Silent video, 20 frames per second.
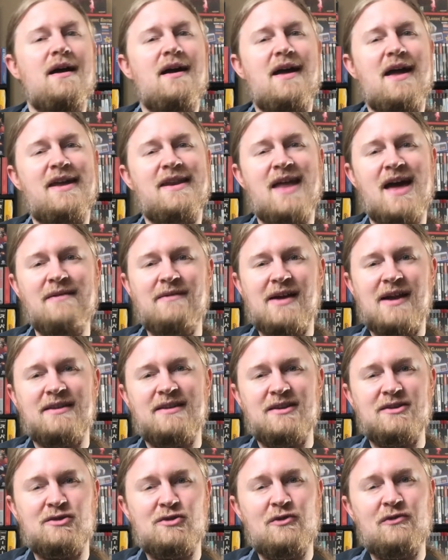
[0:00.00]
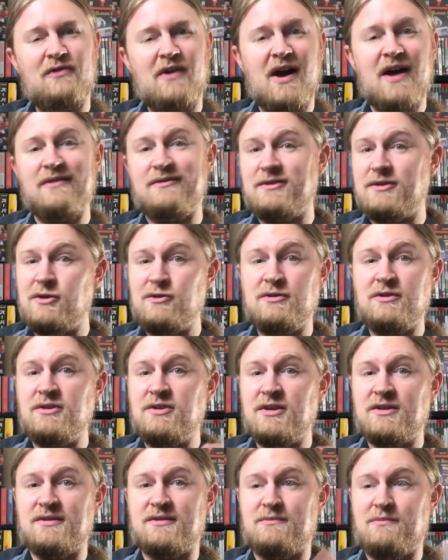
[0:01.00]
And navigate these 2-5s using
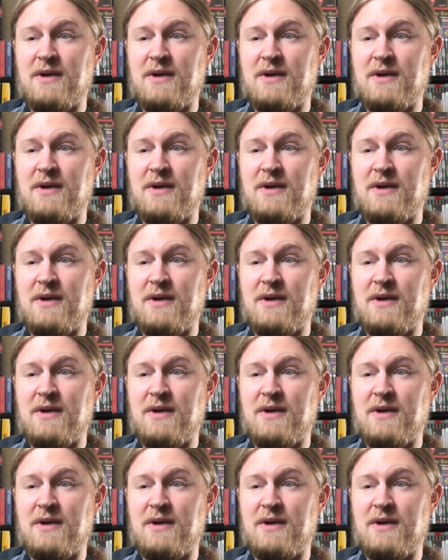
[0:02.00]
just